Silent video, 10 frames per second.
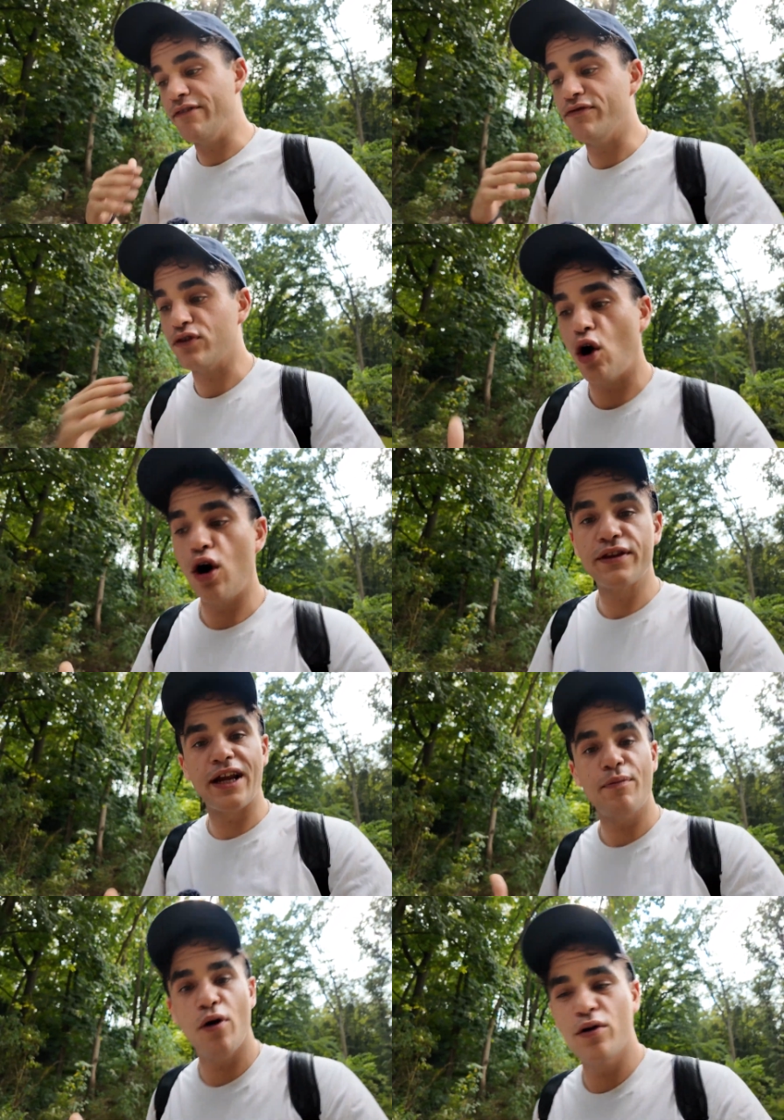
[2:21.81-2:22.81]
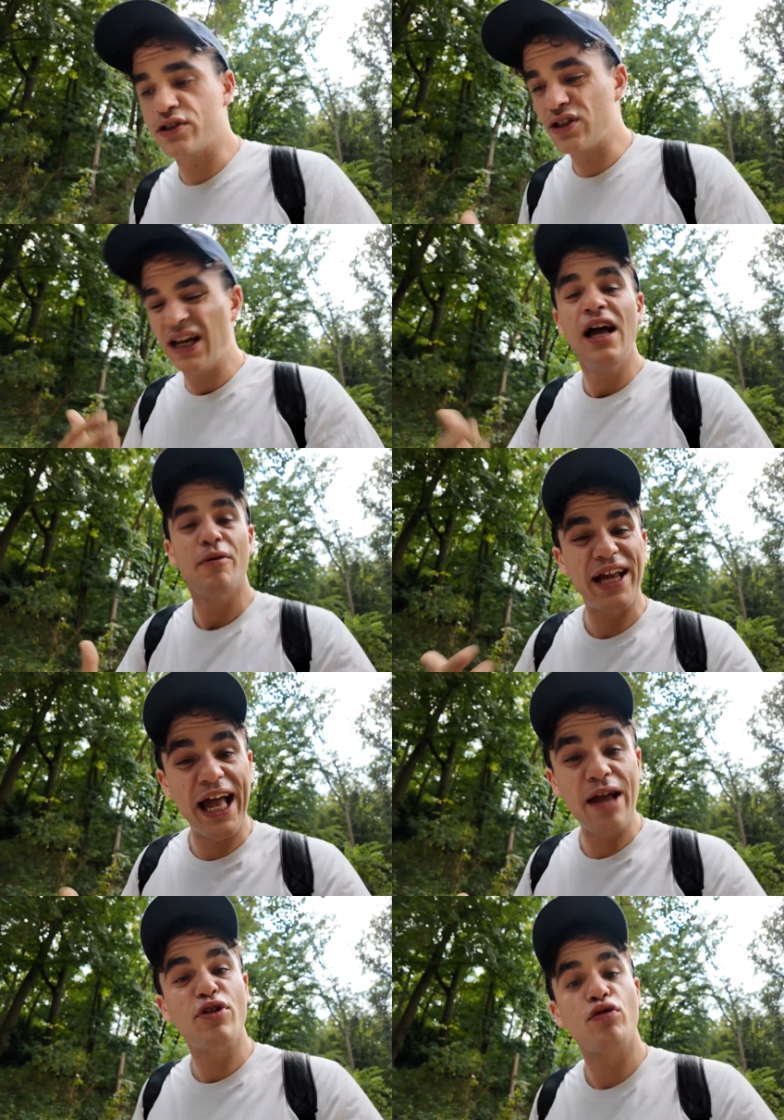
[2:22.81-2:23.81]
a vlog that I post. I'm gonna
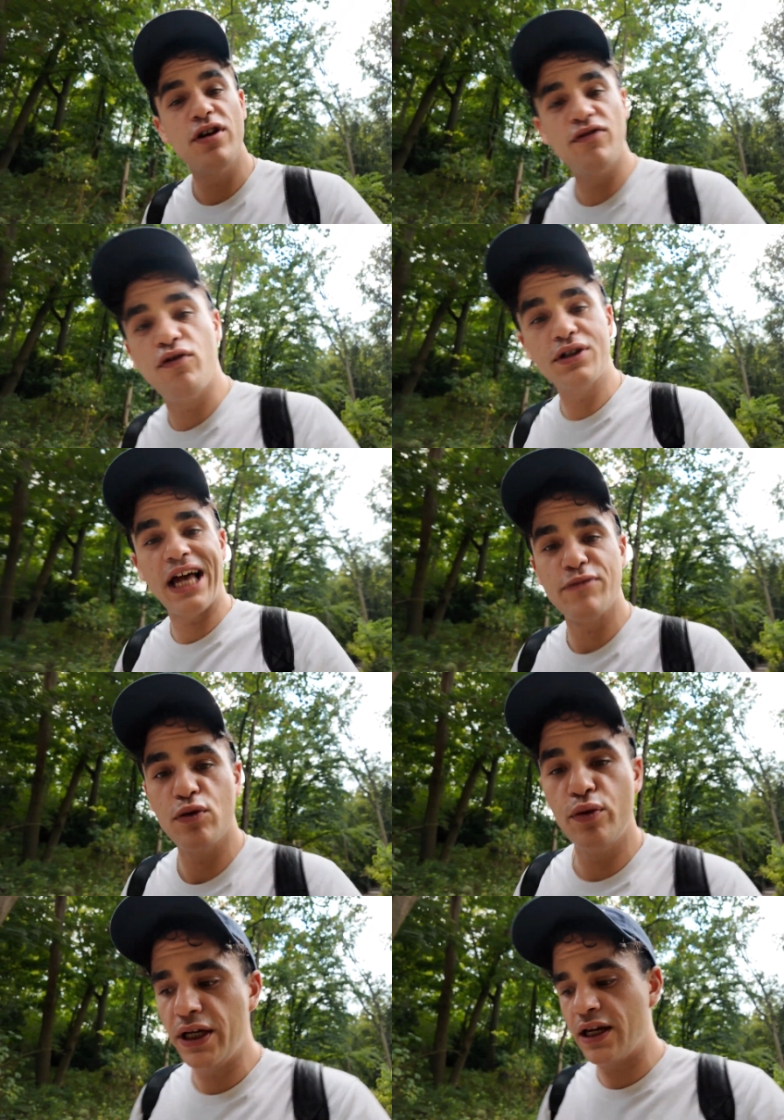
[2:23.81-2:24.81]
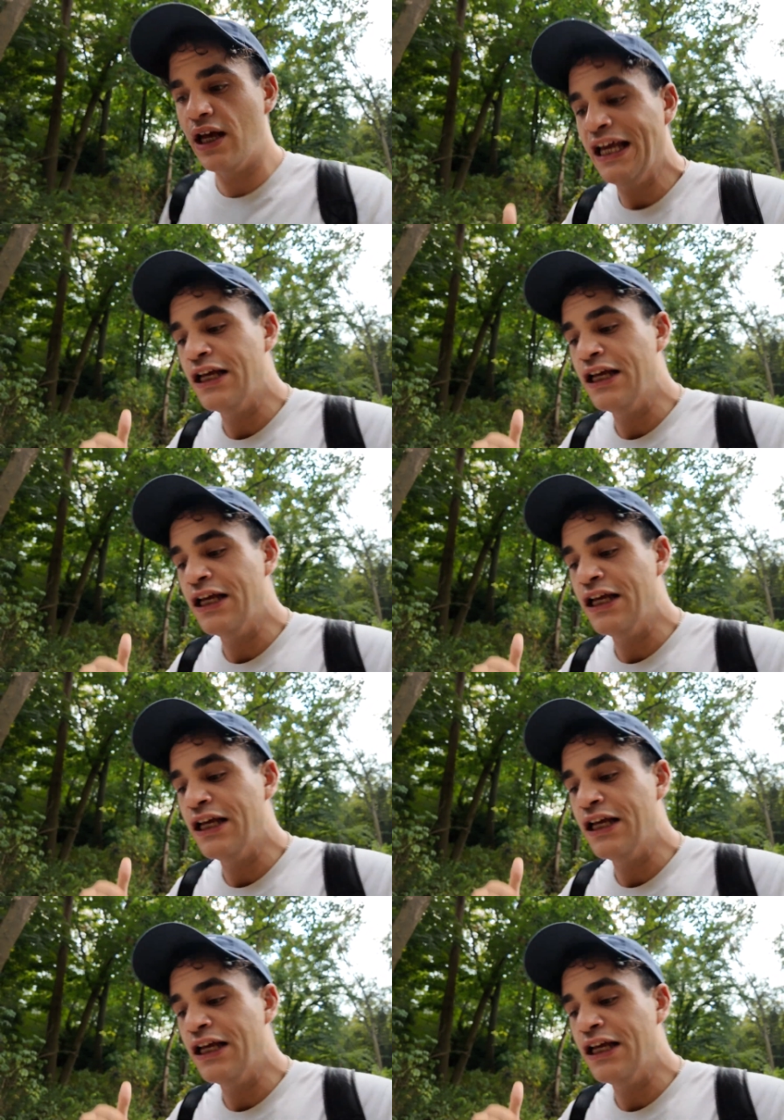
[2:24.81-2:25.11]
aim three to four times a week